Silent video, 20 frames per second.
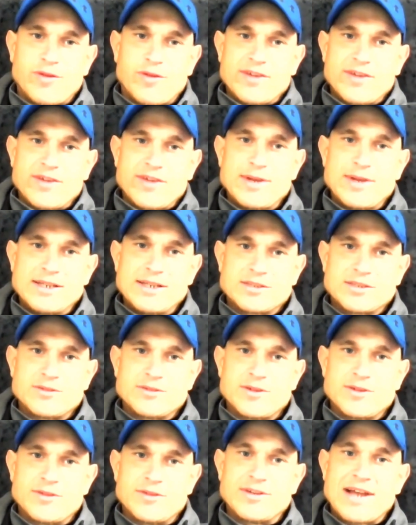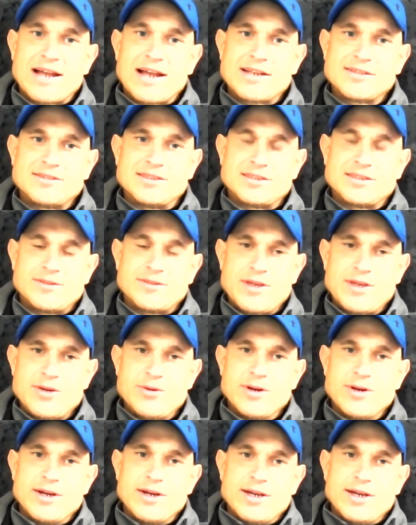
5 minutes of analysis. Have you